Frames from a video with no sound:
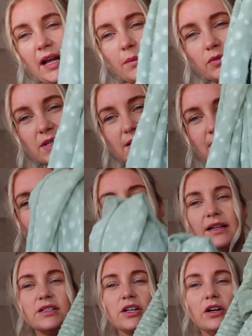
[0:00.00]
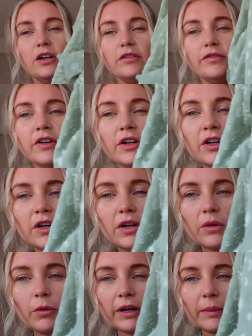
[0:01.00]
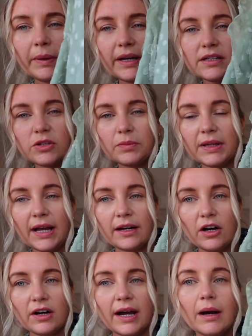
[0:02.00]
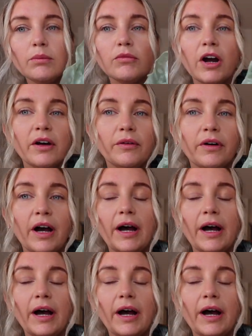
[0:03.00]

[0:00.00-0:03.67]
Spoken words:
able to see sort of what it picks up like on camera.